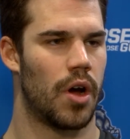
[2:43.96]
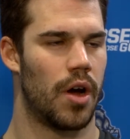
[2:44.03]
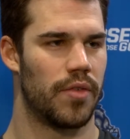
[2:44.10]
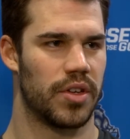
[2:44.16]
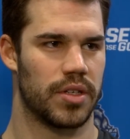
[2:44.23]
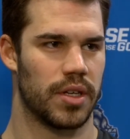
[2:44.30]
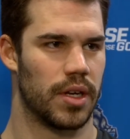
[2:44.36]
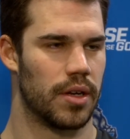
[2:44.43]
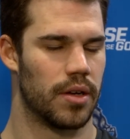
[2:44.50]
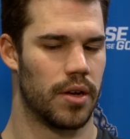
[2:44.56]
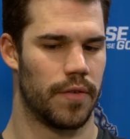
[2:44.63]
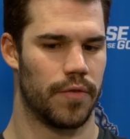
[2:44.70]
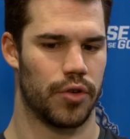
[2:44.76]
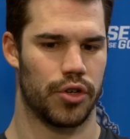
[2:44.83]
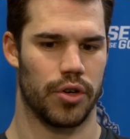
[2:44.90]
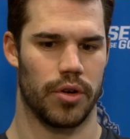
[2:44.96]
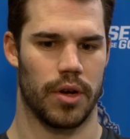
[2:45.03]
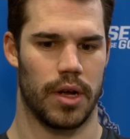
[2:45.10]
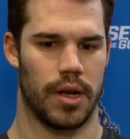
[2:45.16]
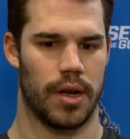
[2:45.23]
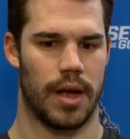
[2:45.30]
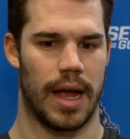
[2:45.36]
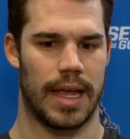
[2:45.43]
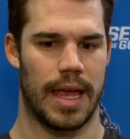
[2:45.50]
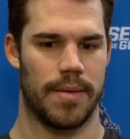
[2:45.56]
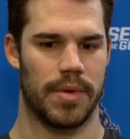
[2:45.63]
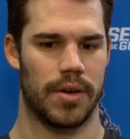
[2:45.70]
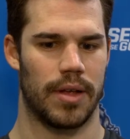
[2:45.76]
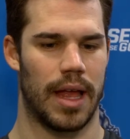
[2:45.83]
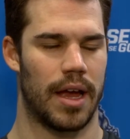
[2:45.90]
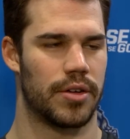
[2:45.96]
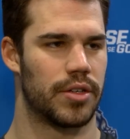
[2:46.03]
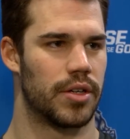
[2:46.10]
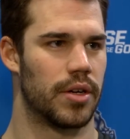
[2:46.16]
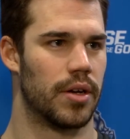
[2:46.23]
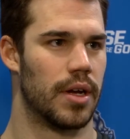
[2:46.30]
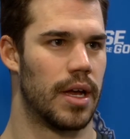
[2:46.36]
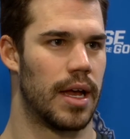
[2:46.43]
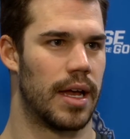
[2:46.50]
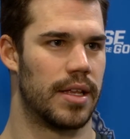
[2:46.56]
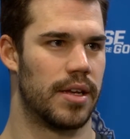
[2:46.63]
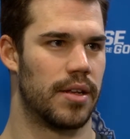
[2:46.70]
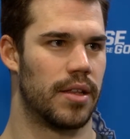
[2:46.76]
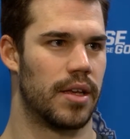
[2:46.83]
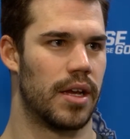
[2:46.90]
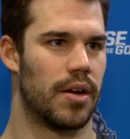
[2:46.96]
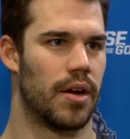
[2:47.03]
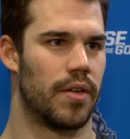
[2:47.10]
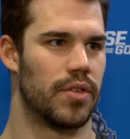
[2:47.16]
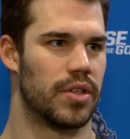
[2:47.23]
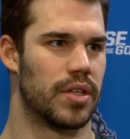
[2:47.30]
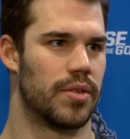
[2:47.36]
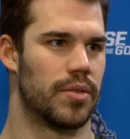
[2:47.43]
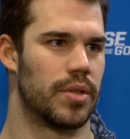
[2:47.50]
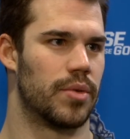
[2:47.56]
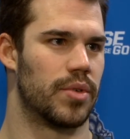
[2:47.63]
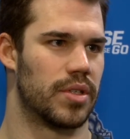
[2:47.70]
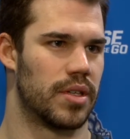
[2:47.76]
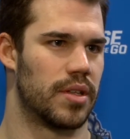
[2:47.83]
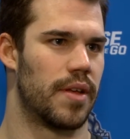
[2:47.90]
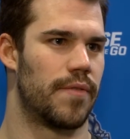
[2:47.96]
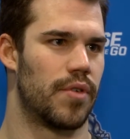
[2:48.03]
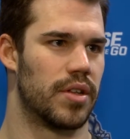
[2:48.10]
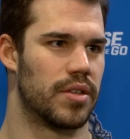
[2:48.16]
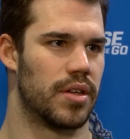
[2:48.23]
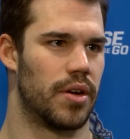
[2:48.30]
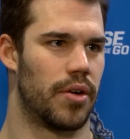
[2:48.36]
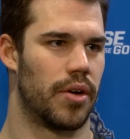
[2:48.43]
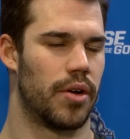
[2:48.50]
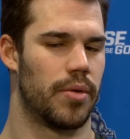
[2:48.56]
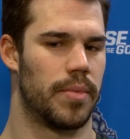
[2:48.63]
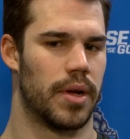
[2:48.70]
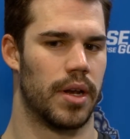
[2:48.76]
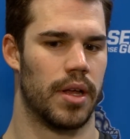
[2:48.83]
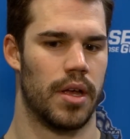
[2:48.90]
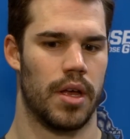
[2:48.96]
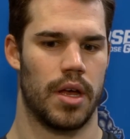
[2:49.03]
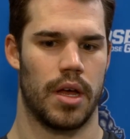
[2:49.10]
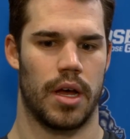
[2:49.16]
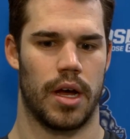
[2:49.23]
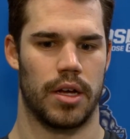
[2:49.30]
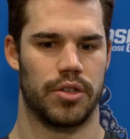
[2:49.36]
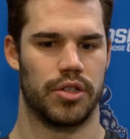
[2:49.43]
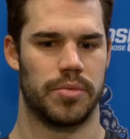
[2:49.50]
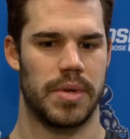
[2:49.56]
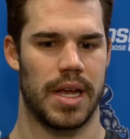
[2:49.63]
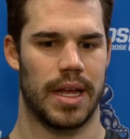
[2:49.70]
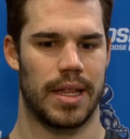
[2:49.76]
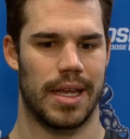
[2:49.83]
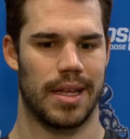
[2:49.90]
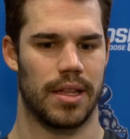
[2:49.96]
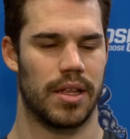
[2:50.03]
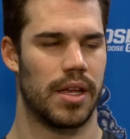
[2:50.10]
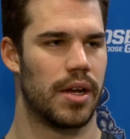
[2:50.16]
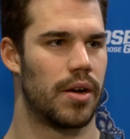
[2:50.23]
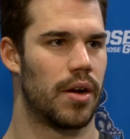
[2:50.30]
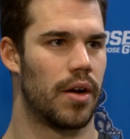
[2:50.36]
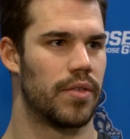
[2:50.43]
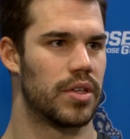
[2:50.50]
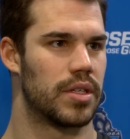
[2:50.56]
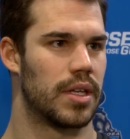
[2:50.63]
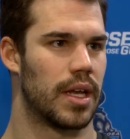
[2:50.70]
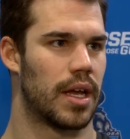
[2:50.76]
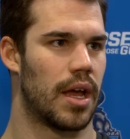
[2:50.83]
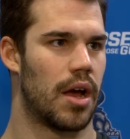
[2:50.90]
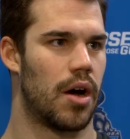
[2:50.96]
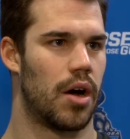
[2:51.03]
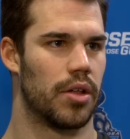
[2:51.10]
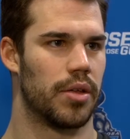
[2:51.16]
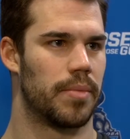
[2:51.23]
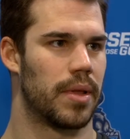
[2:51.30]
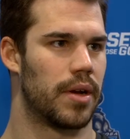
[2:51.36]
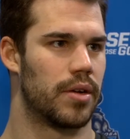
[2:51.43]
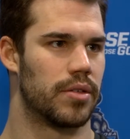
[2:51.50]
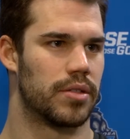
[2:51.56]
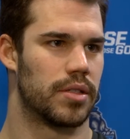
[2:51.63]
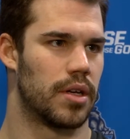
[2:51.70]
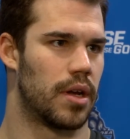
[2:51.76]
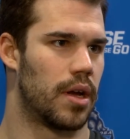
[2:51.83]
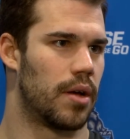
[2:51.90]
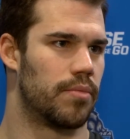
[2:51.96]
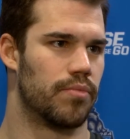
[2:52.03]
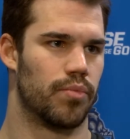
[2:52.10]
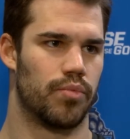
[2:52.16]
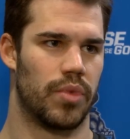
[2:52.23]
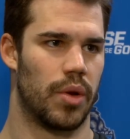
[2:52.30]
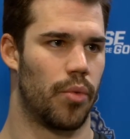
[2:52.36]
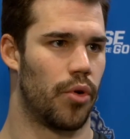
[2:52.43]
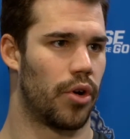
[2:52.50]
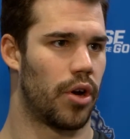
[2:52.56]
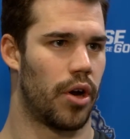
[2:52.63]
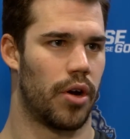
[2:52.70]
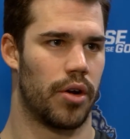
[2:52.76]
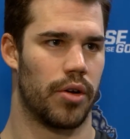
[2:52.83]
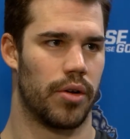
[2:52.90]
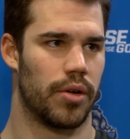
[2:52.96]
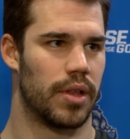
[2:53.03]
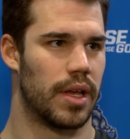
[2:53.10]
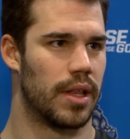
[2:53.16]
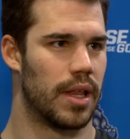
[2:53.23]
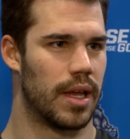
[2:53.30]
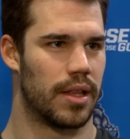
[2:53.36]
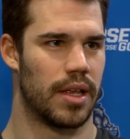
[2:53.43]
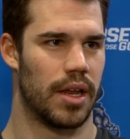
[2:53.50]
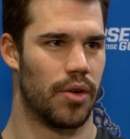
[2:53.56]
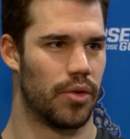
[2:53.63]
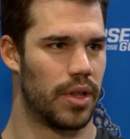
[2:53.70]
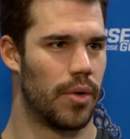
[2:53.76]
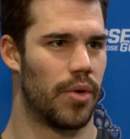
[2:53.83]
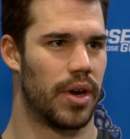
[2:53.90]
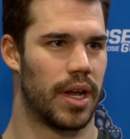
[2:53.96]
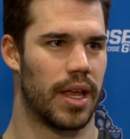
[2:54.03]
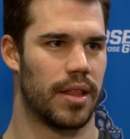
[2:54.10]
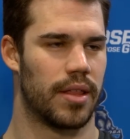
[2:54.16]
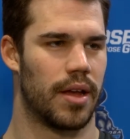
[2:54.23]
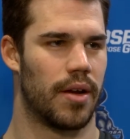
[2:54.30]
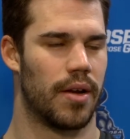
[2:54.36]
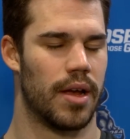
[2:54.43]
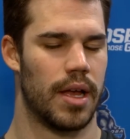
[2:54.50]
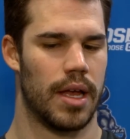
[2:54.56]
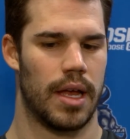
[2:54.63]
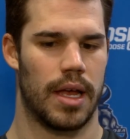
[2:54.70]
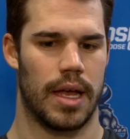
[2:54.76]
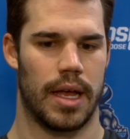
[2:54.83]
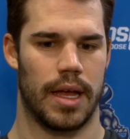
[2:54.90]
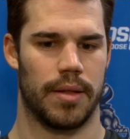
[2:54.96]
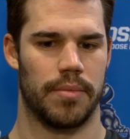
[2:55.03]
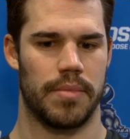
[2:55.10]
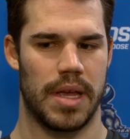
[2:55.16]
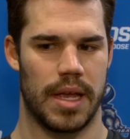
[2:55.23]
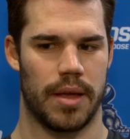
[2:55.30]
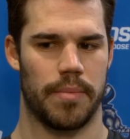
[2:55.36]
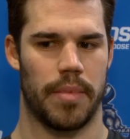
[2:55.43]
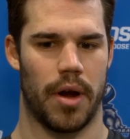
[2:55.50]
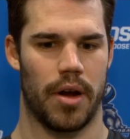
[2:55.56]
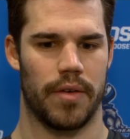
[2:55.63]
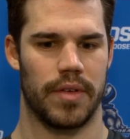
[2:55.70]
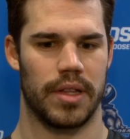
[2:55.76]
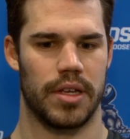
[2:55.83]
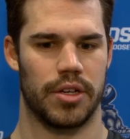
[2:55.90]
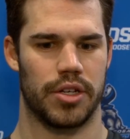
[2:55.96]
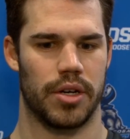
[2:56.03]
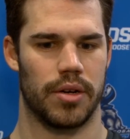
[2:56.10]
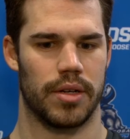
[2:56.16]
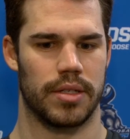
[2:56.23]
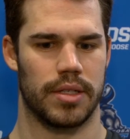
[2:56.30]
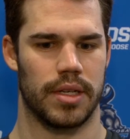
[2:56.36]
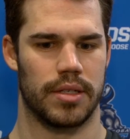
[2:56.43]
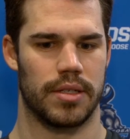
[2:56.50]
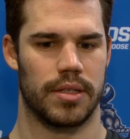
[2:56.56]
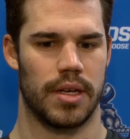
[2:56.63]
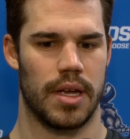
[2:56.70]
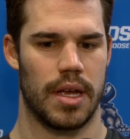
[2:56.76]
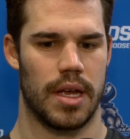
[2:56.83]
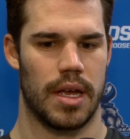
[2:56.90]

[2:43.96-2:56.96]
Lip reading: Obviously, for sure. I came here last year at the end of the year. Obviously, it was a different scenario, but just being at the end of the year, obviously, like, all the players, they work harder. They know they want to get there, and being part of it this year, it's